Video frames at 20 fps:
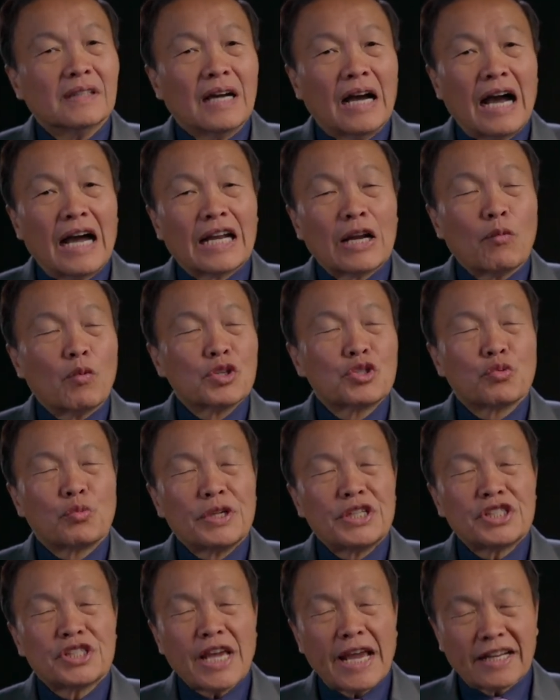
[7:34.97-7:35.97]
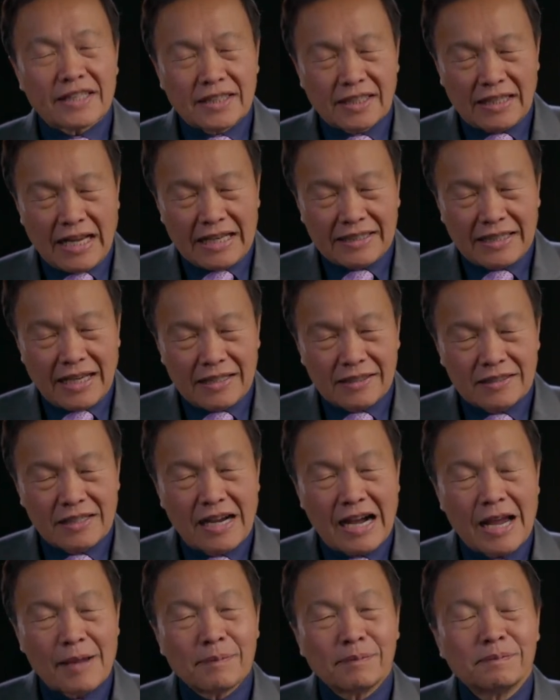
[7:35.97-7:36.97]
and I was rejected at that
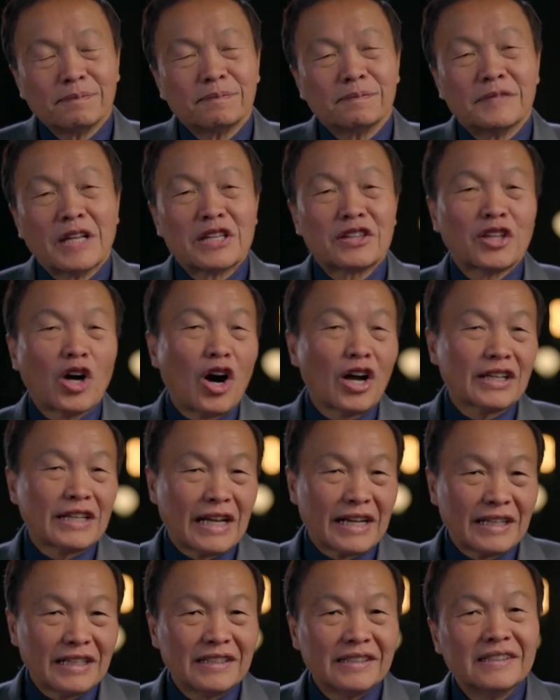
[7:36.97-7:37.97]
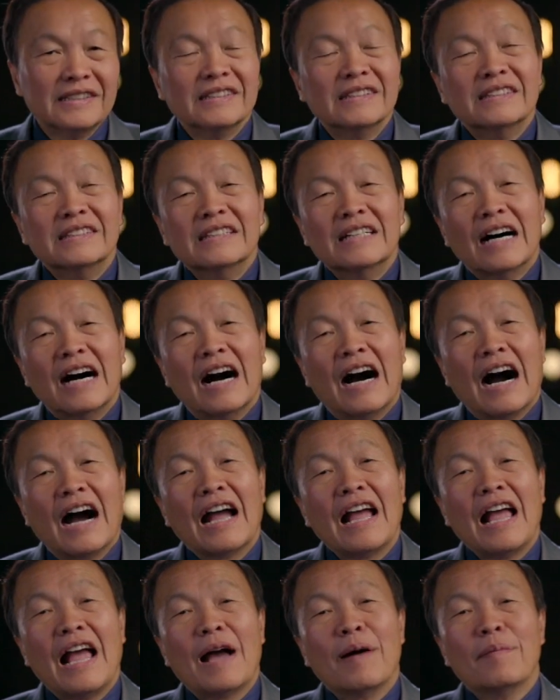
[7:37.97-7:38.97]
time. They thought that I
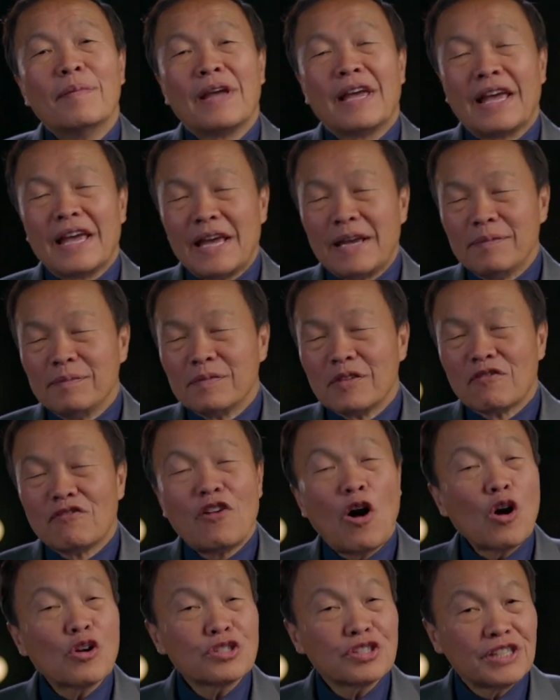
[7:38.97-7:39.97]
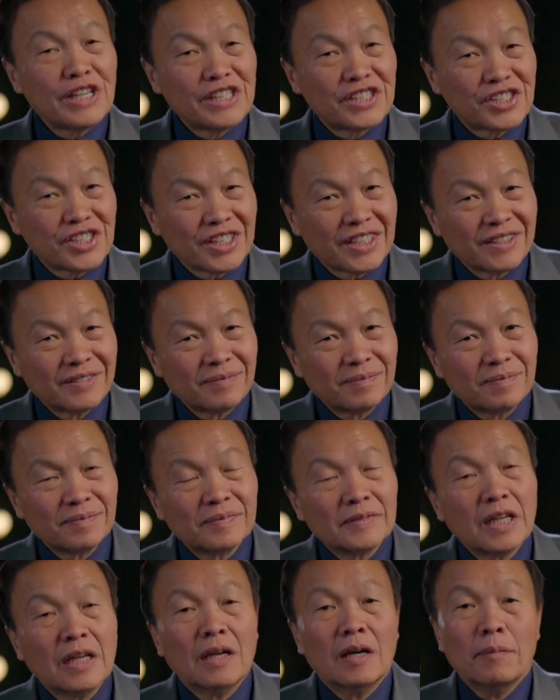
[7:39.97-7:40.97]
am a false teacher.
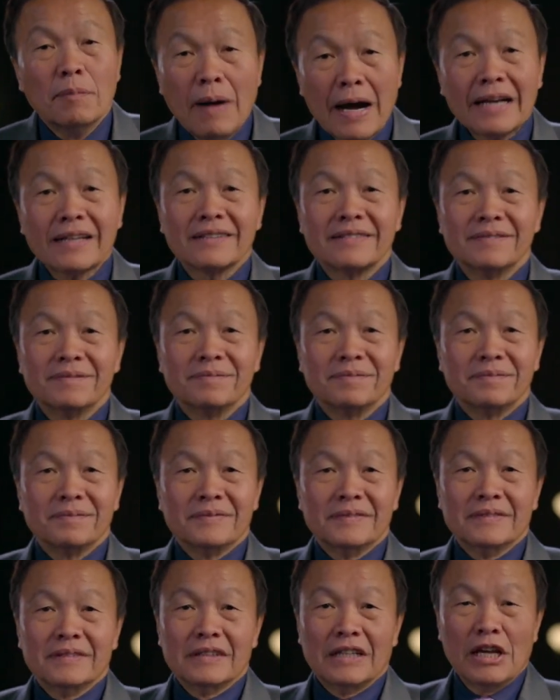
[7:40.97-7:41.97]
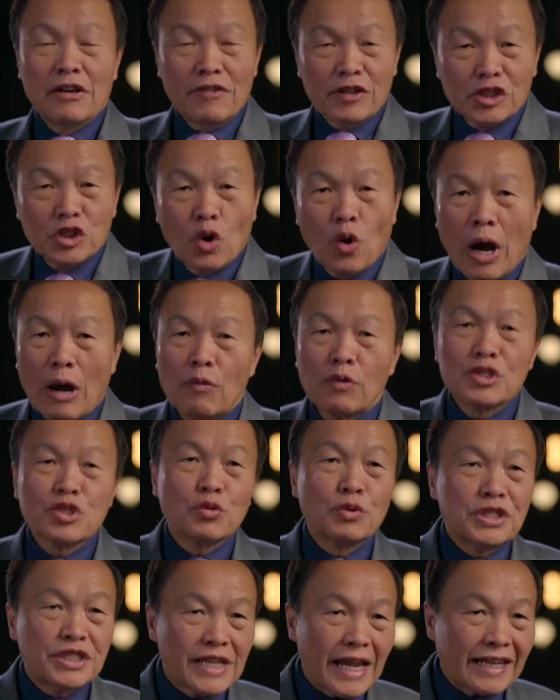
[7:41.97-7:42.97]
But even though I was
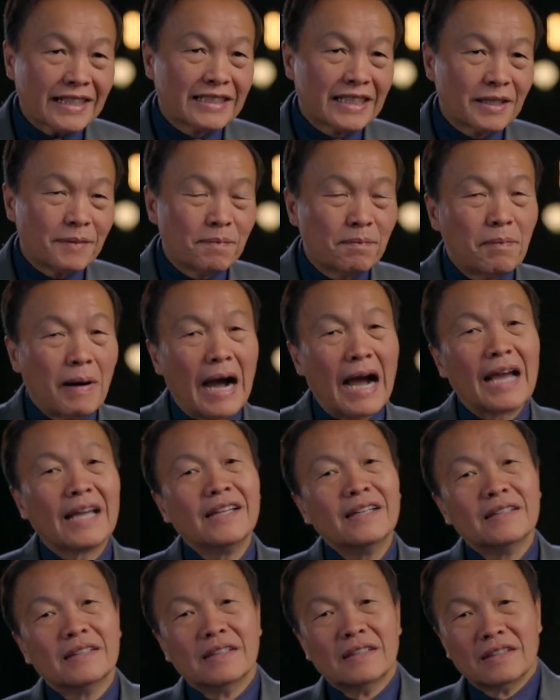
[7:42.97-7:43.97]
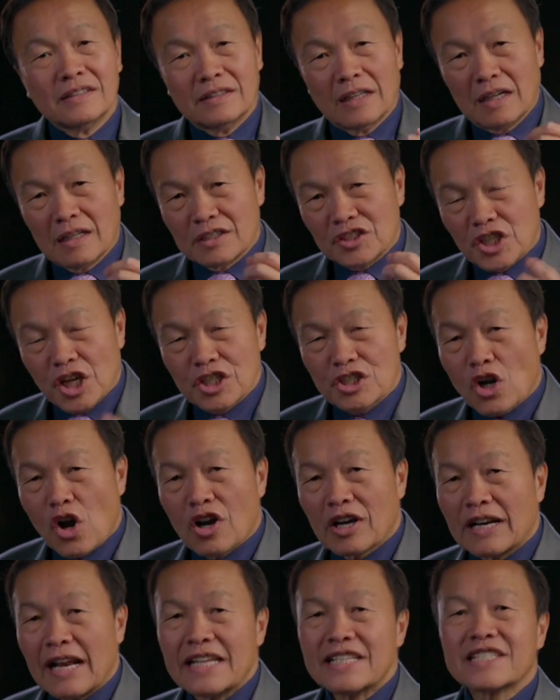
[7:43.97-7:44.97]
rejected by the church
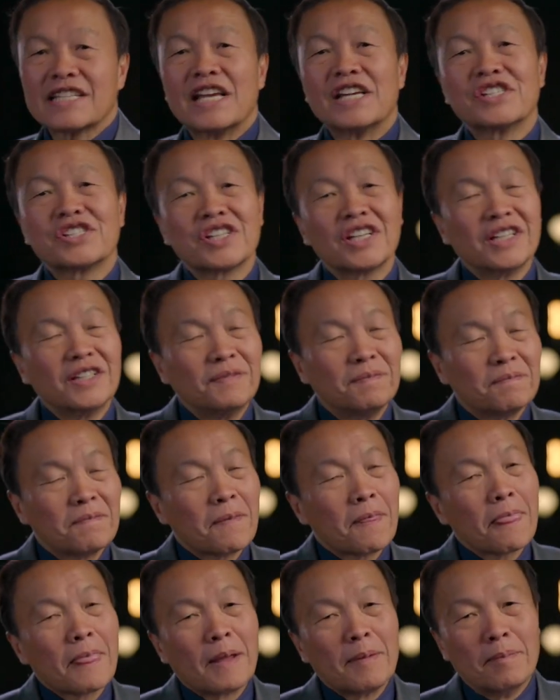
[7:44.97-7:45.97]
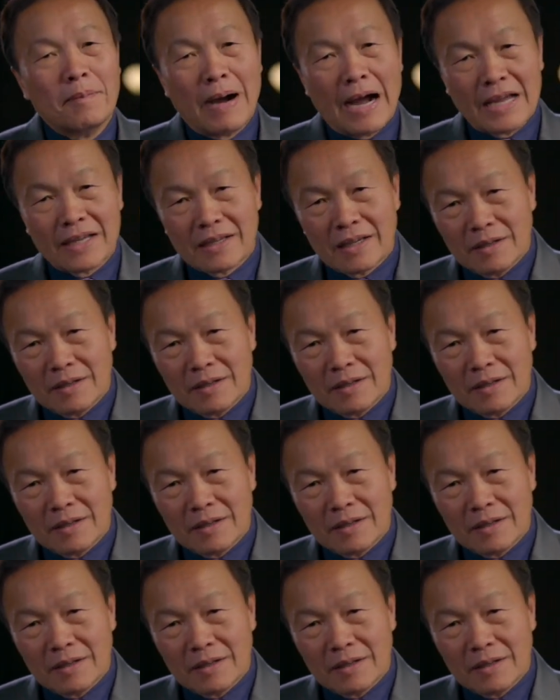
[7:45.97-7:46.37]
organization, by